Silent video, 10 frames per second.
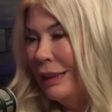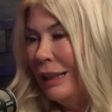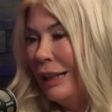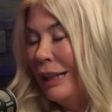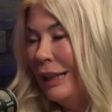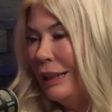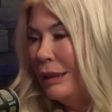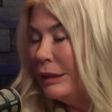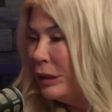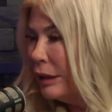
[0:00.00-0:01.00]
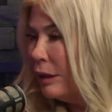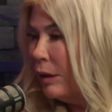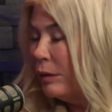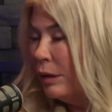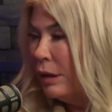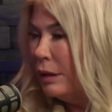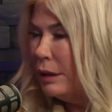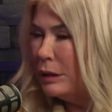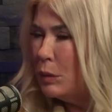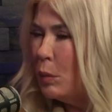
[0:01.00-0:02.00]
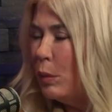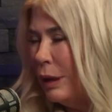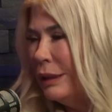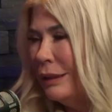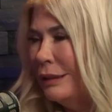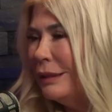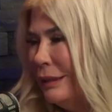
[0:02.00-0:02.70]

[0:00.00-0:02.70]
I checked out this one